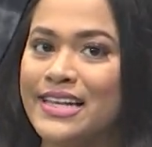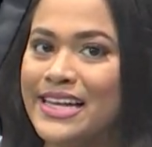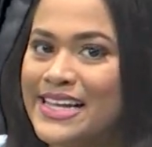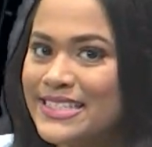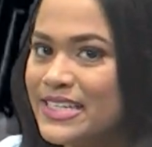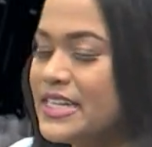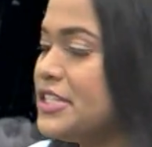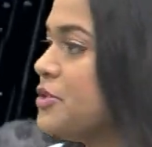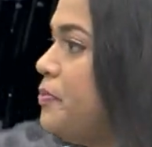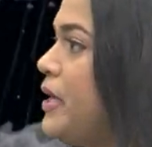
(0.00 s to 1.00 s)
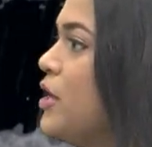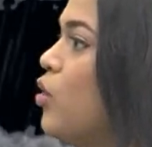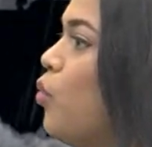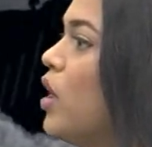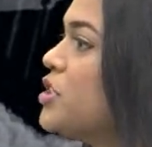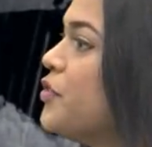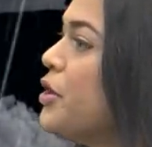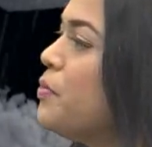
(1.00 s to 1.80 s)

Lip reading: Later in Tobago, watch for